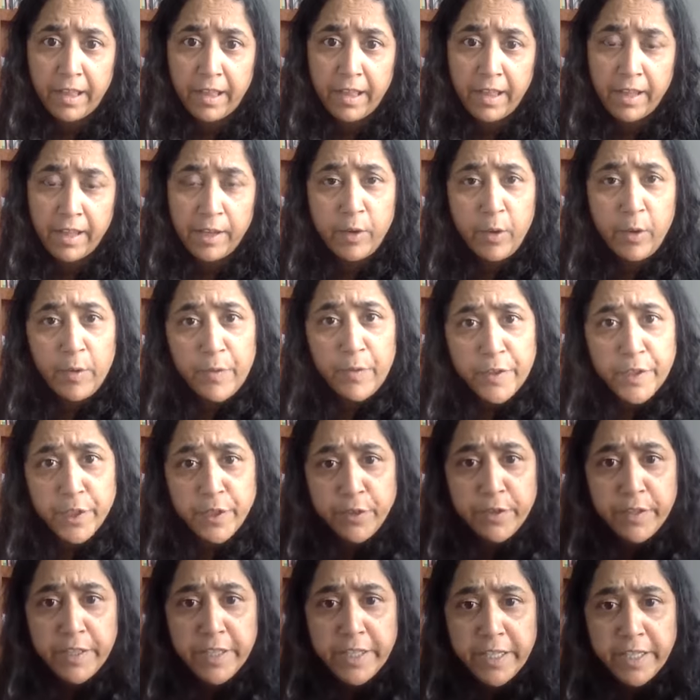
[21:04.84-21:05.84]
if the
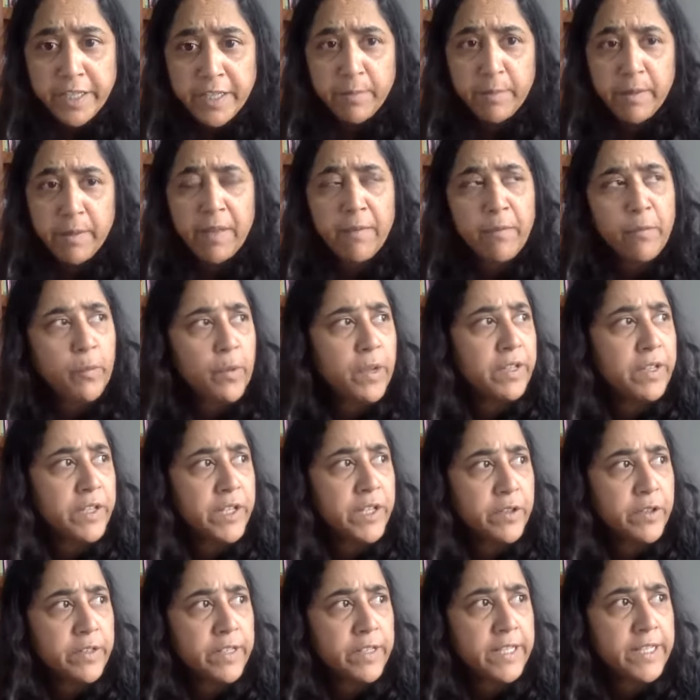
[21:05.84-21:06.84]
student said to me, I have one
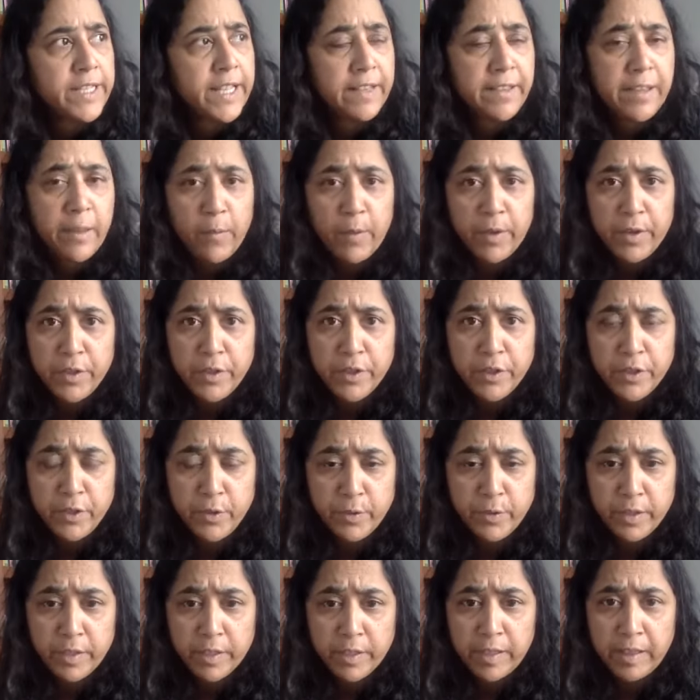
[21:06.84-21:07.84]
student said they wanted to do a
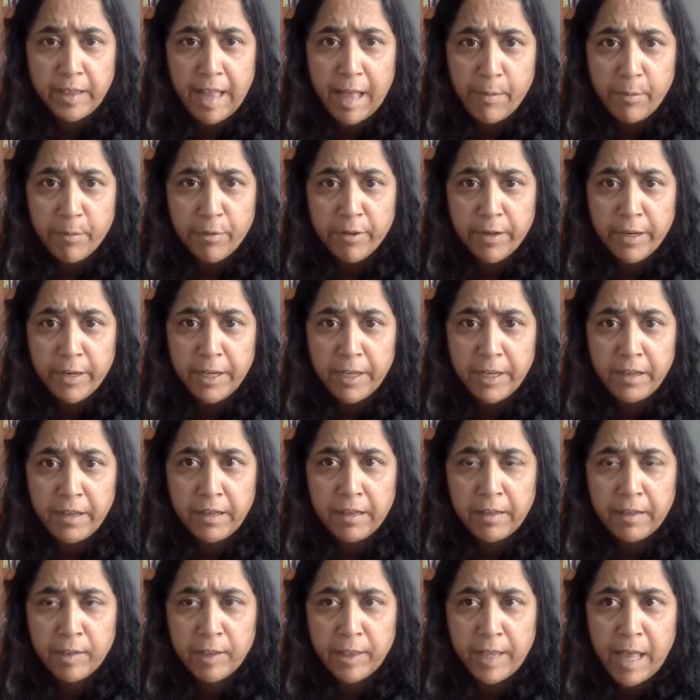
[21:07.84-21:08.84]

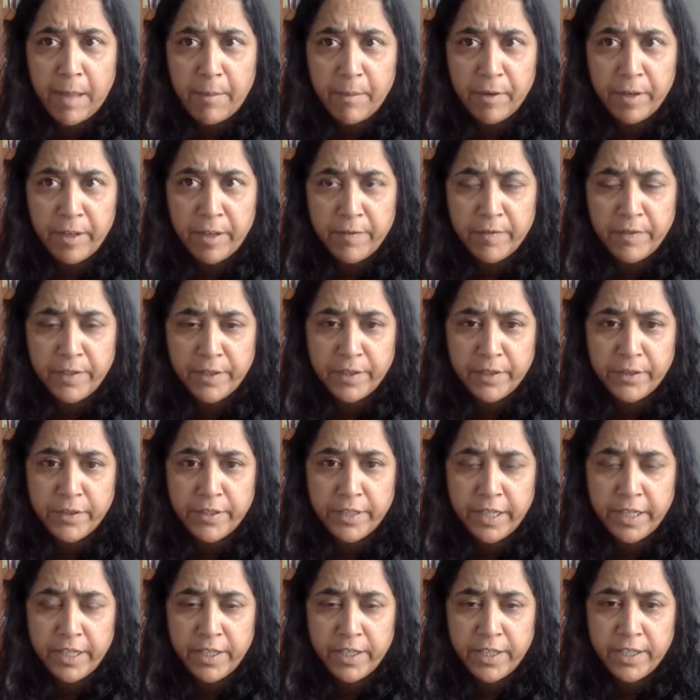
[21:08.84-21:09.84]
collaborative
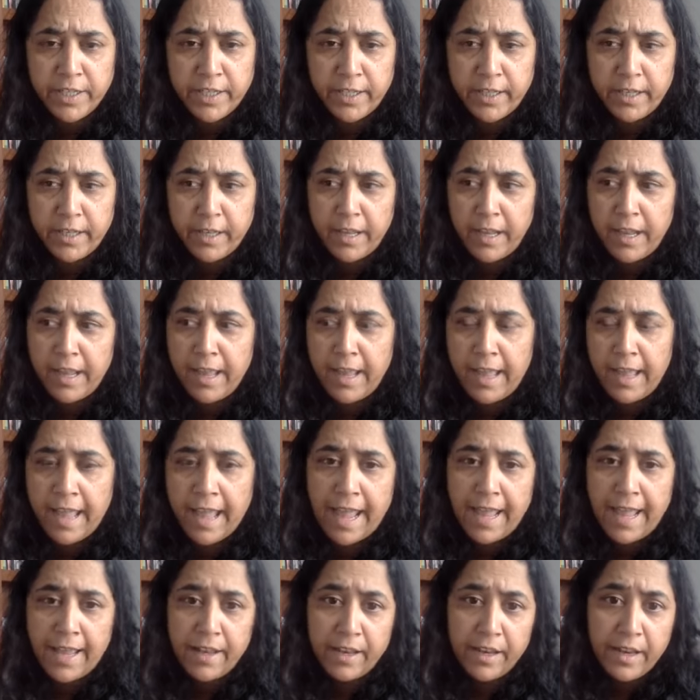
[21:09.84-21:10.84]
dissertation,
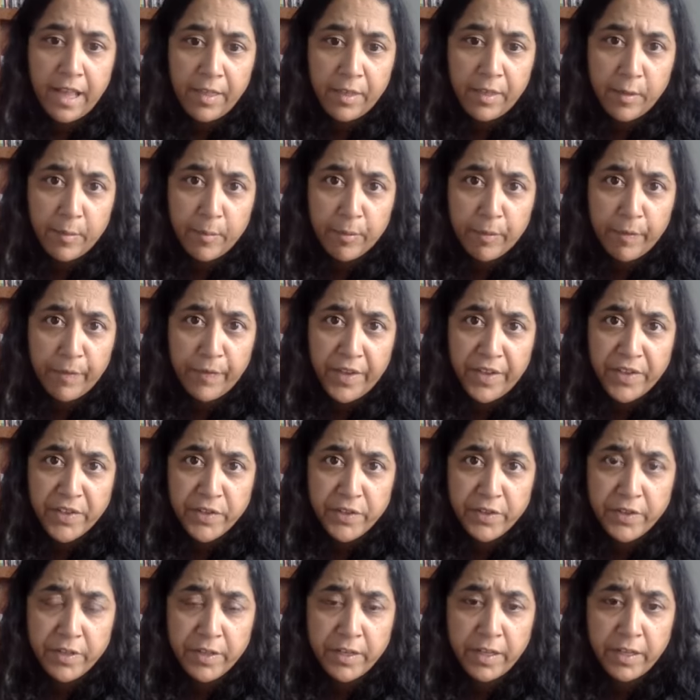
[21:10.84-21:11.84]
and another professor
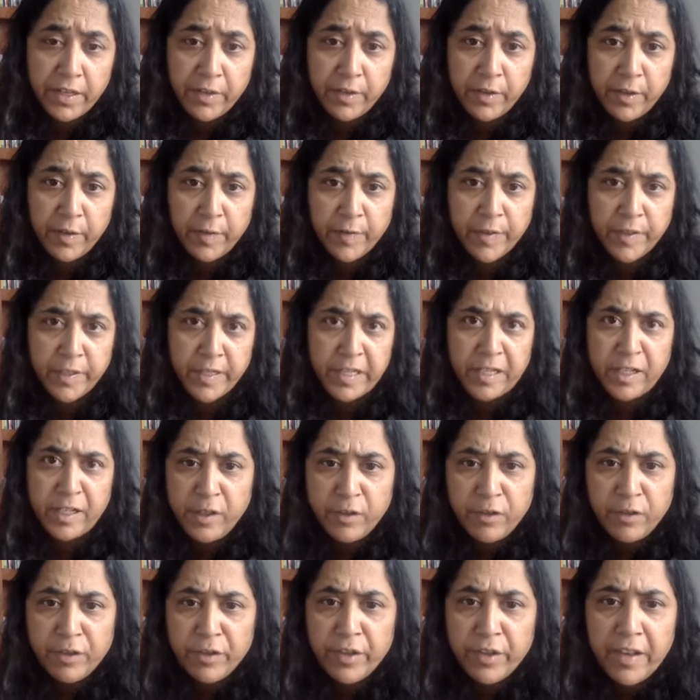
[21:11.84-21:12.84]
at another university said,
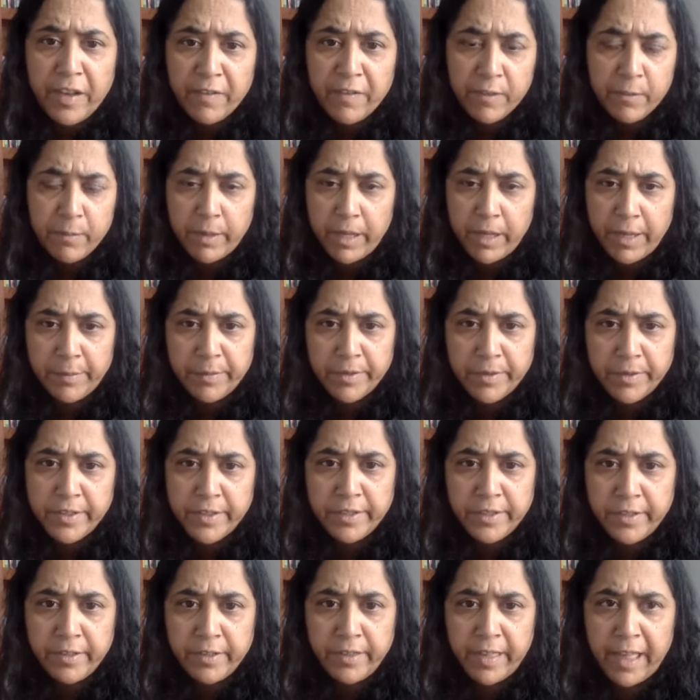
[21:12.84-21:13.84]
you'll never be able to
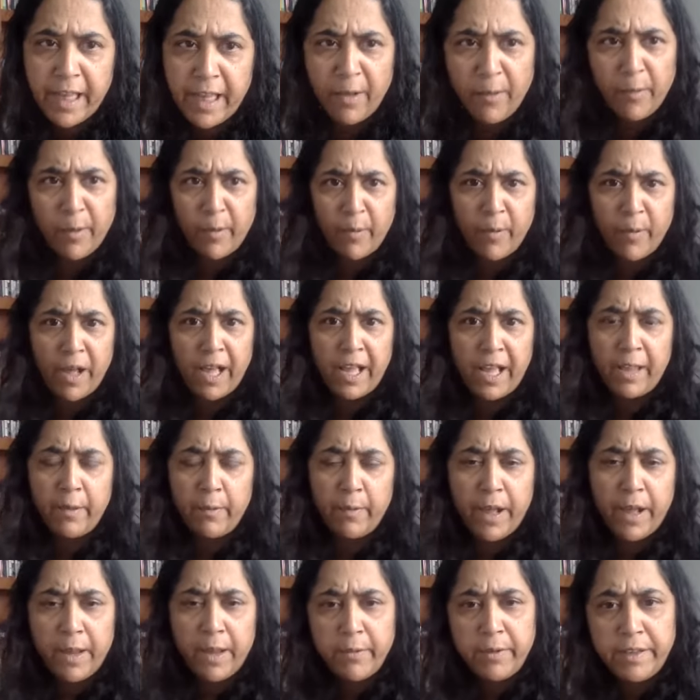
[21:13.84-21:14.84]
do that. Well,
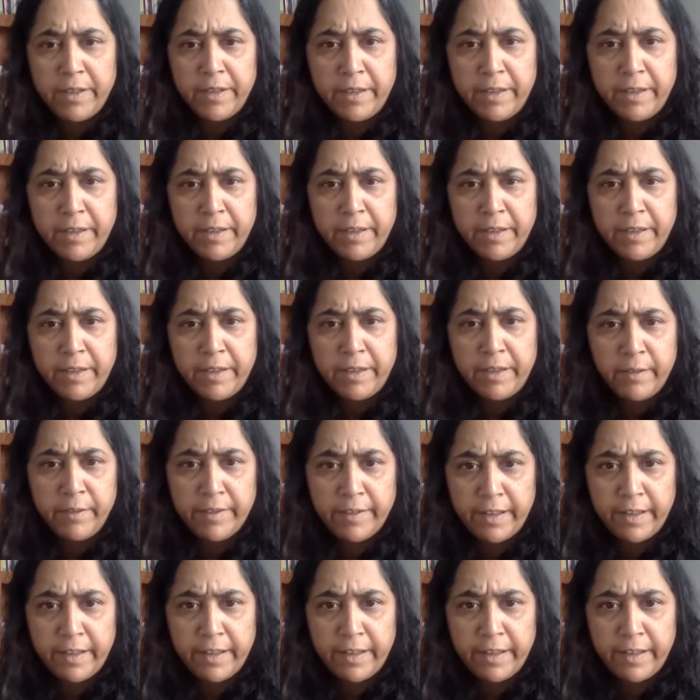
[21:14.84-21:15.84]
why would you
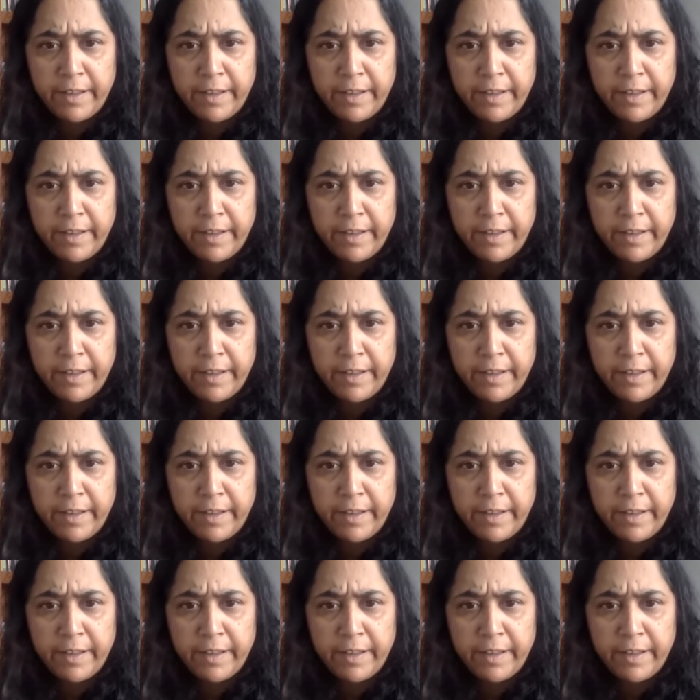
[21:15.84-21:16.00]
say